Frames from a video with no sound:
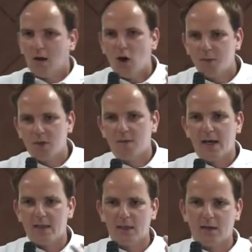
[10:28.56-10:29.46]

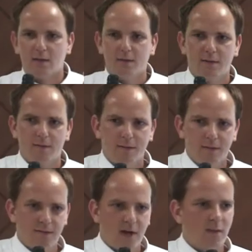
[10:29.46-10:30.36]
optimizing
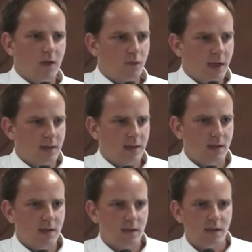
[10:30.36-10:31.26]
farming
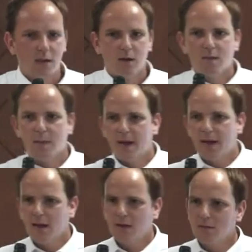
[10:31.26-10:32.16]
practices
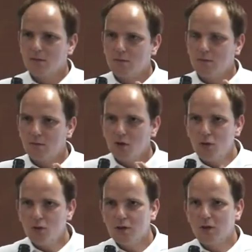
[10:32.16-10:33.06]
by
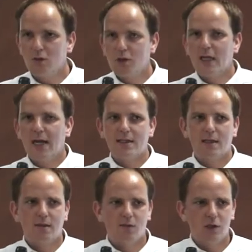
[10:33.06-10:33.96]

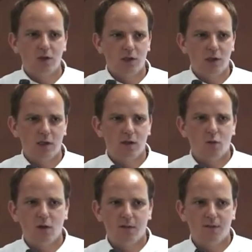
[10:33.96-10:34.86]
utilizing the resources in a
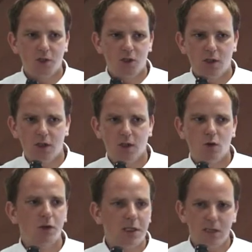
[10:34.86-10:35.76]
more efficient and in a
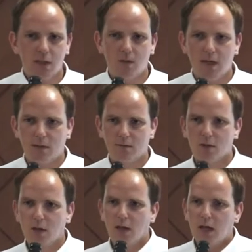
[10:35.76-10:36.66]
holistic way.
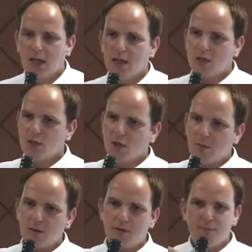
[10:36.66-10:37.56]
And it's not
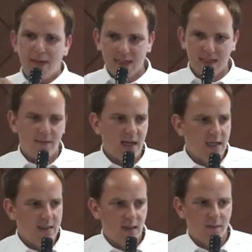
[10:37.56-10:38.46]
about
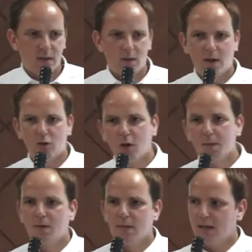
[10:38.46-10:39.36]
maximizing, but about
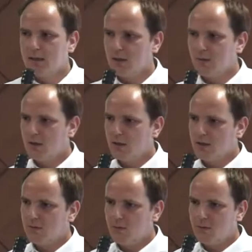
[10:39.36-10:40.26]
optimizing, because
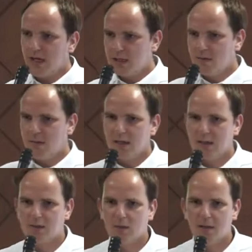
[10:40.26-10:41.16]
if you
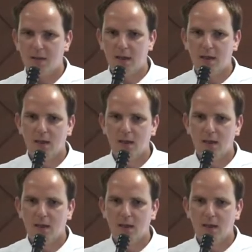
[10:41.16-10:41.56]
maximize one thing,